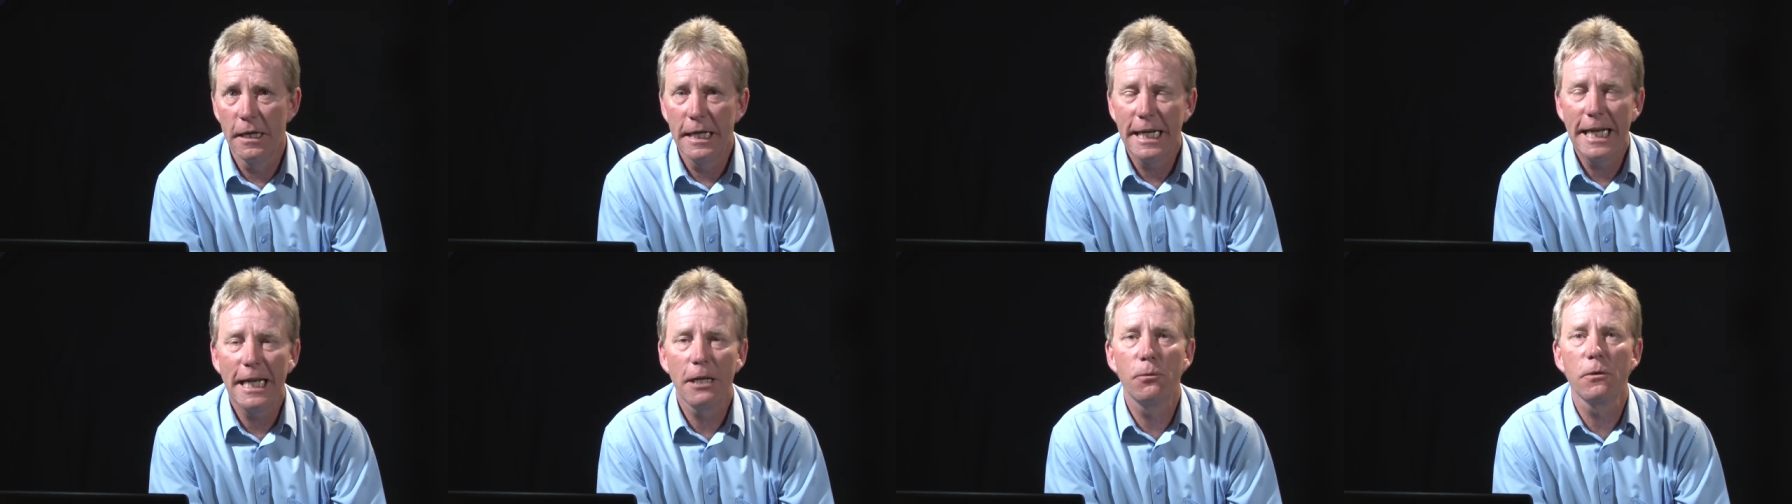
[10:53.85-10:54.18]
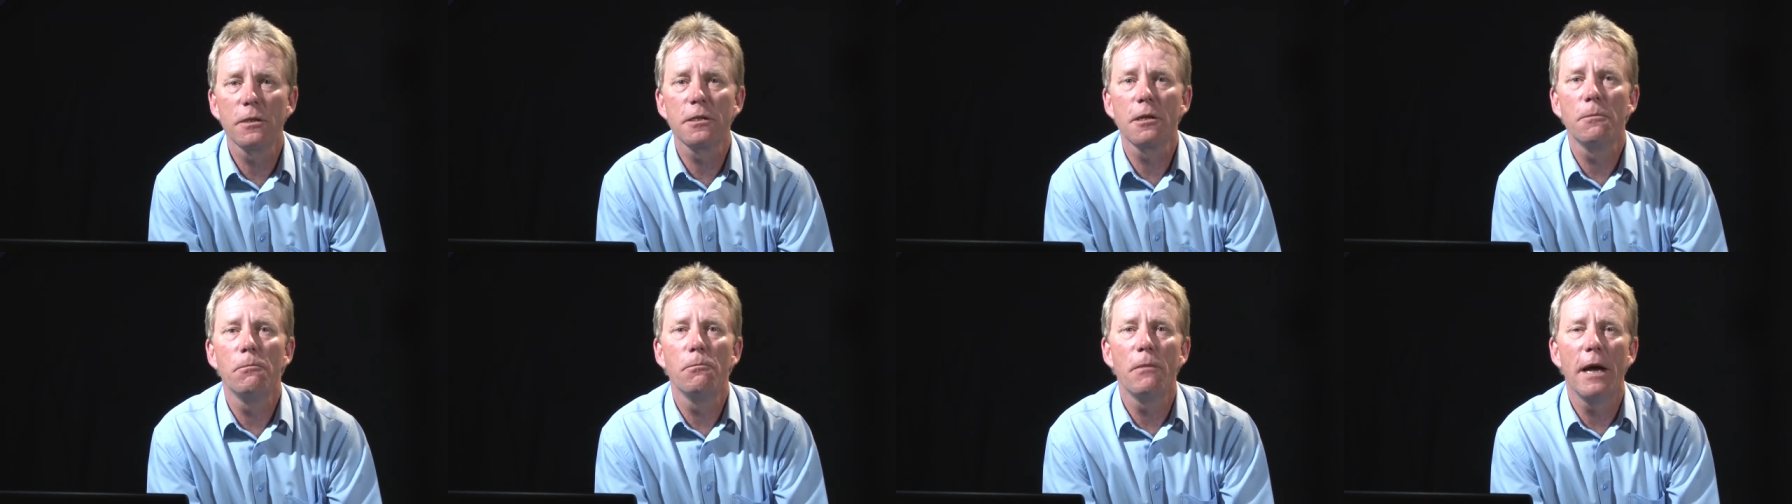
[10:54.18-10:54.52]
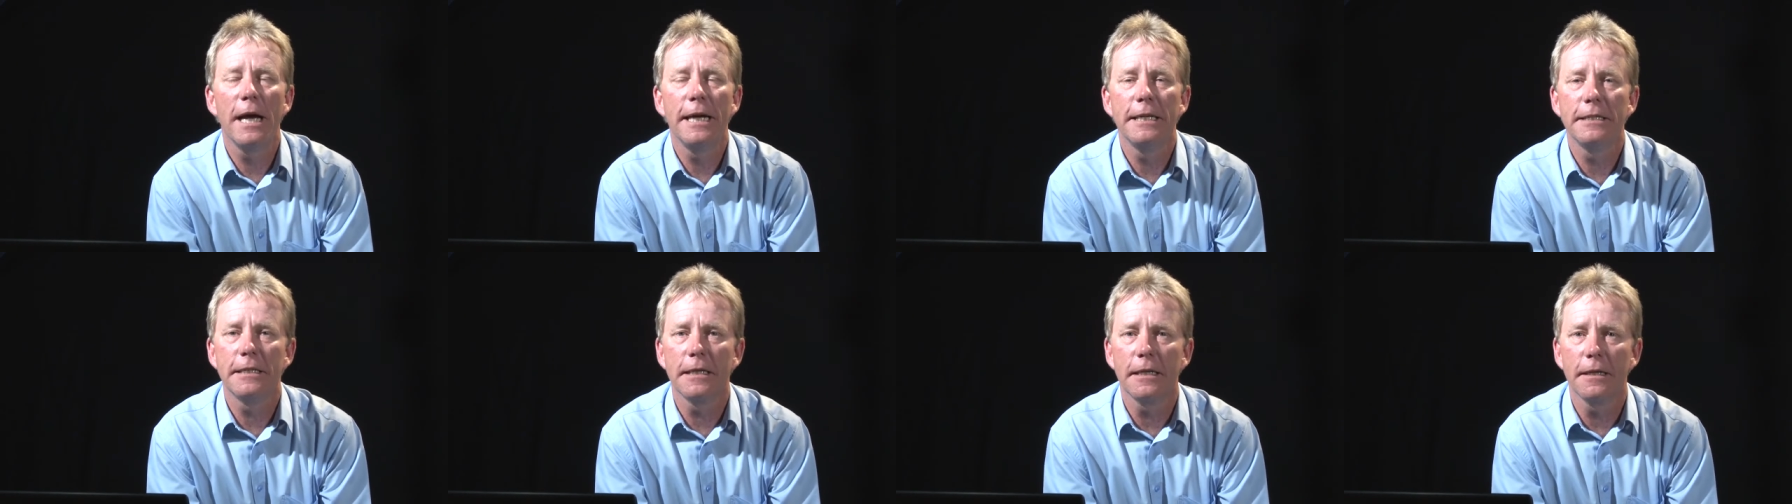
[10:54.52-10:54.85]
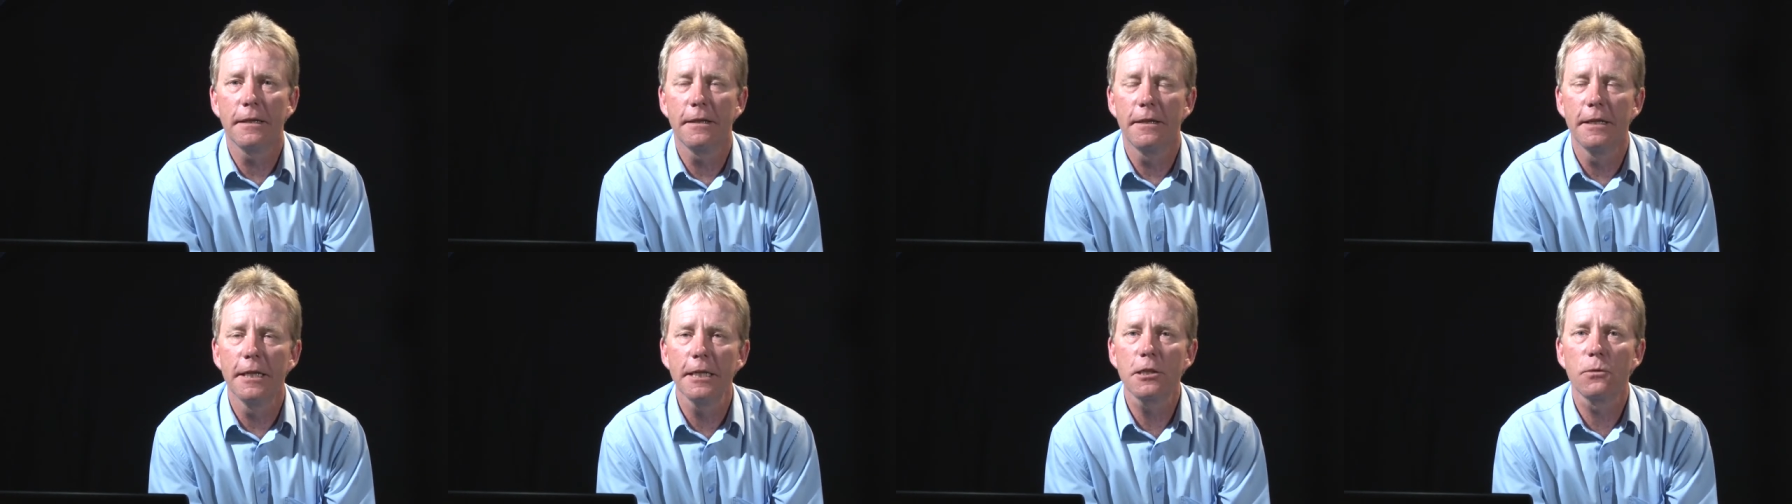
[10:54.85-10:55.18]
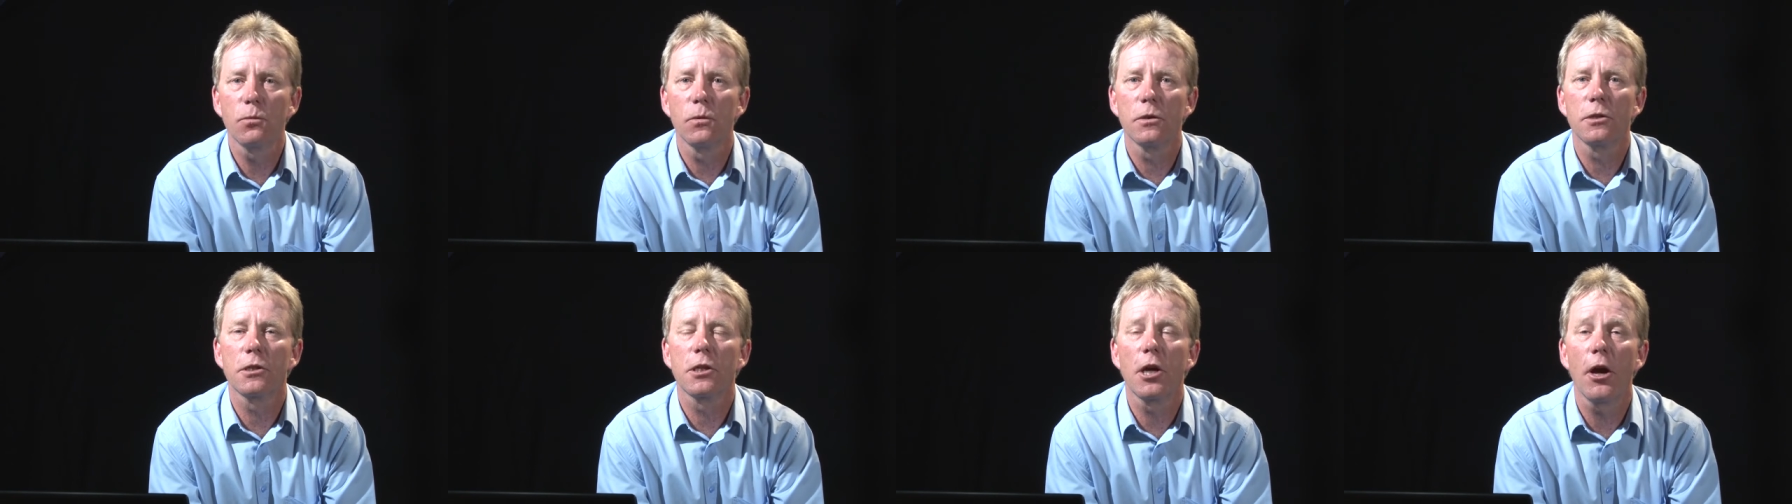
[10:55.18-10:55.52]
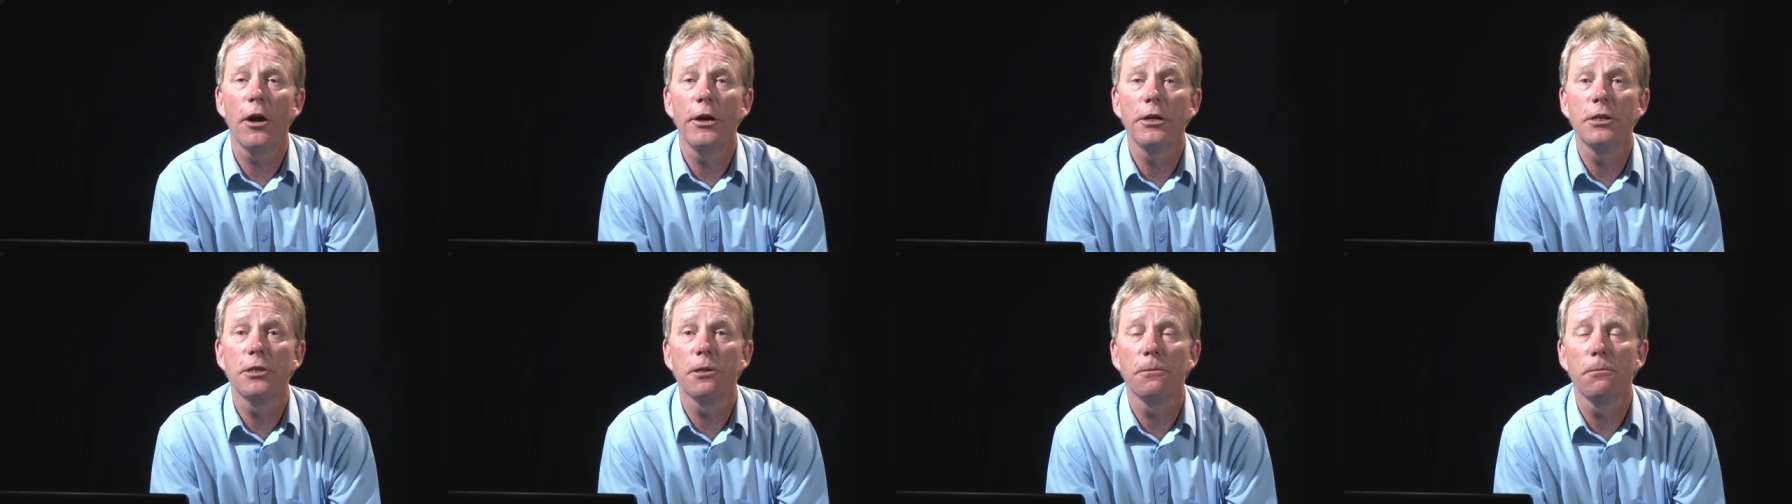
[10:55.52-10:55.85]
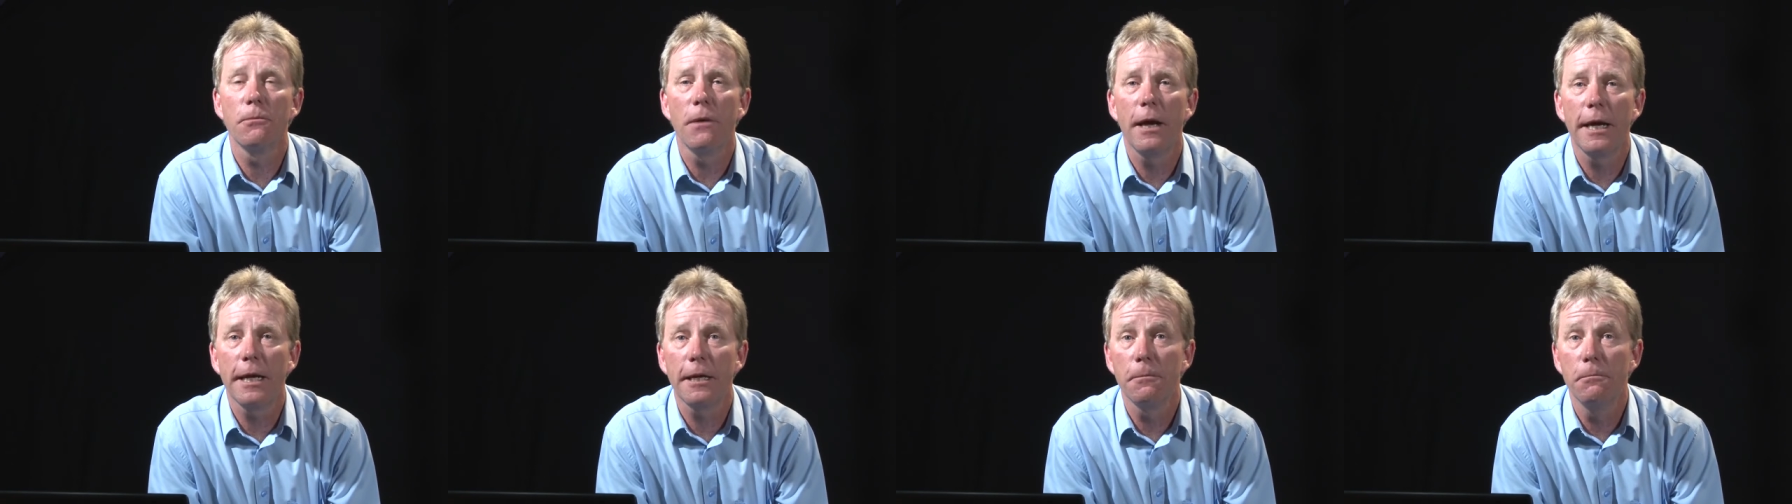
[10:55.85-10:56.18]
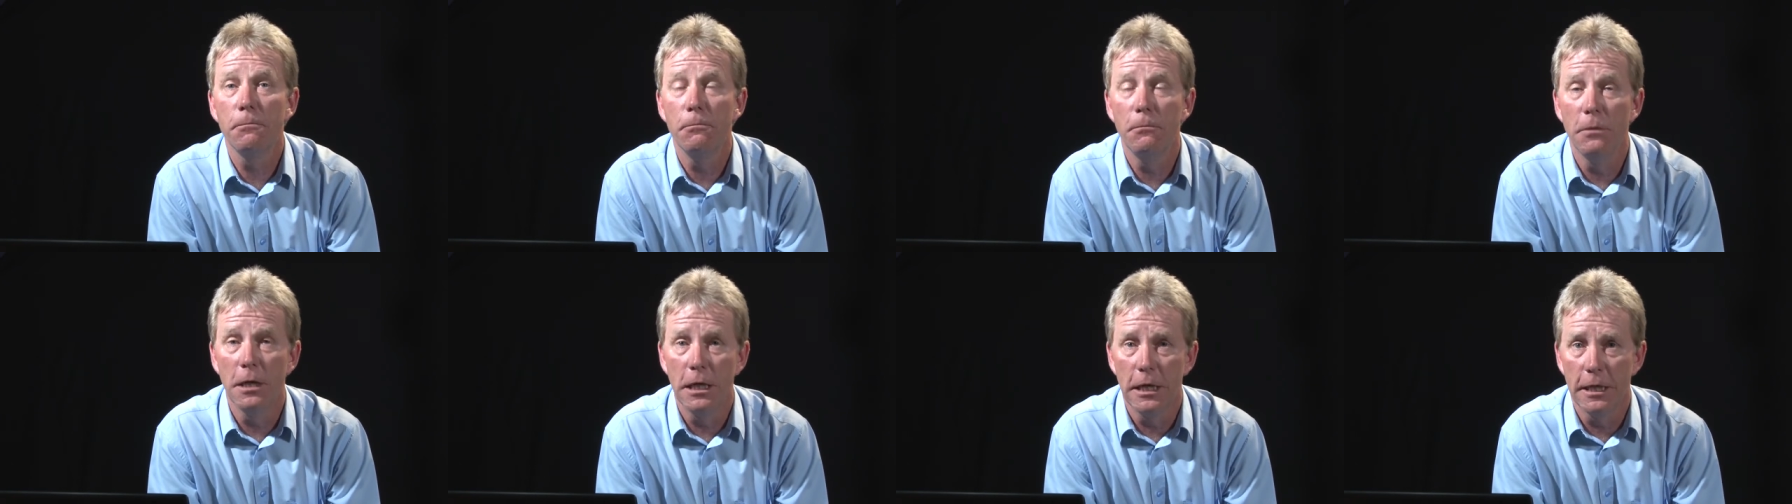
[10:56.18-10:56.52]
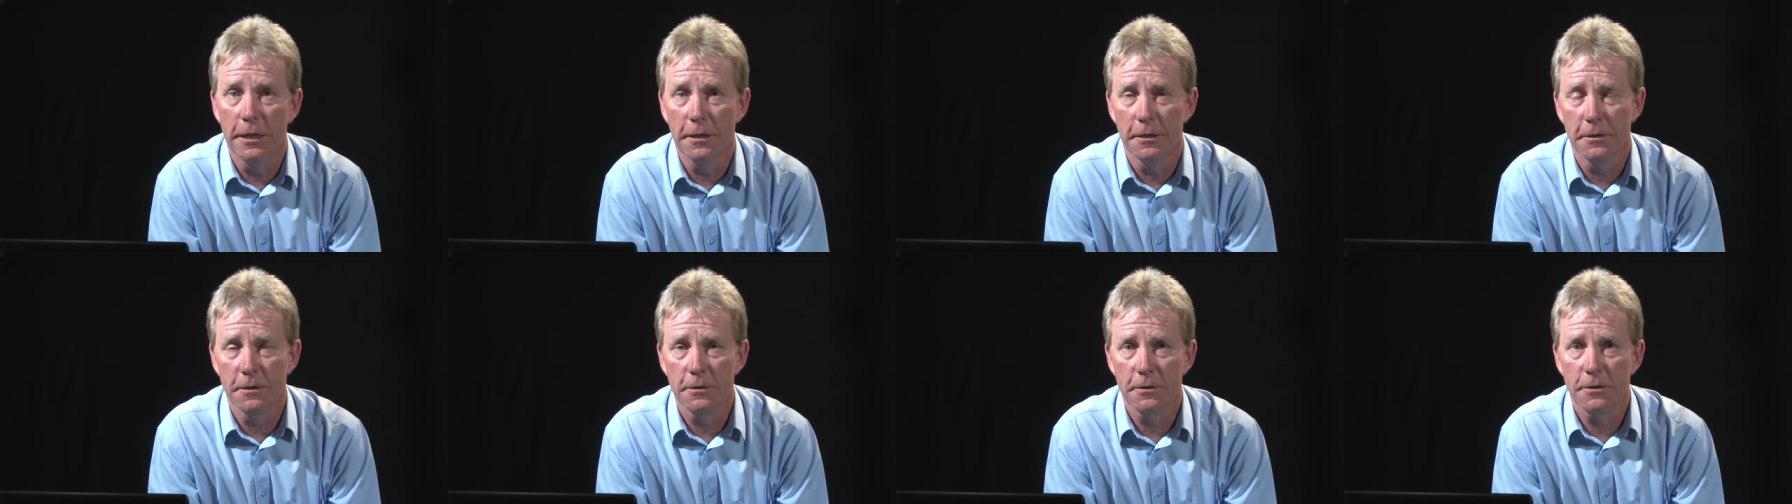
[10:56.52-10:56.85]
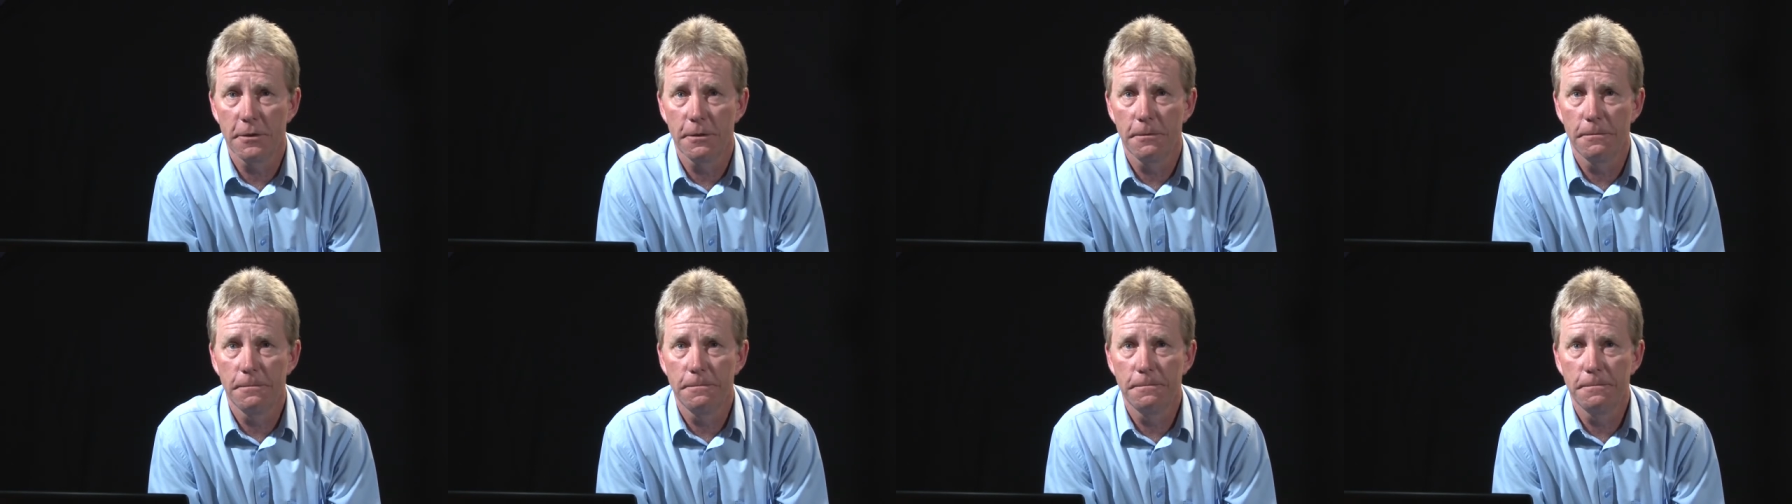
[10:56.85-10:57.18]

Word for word: It was amazing. This was going to make millions.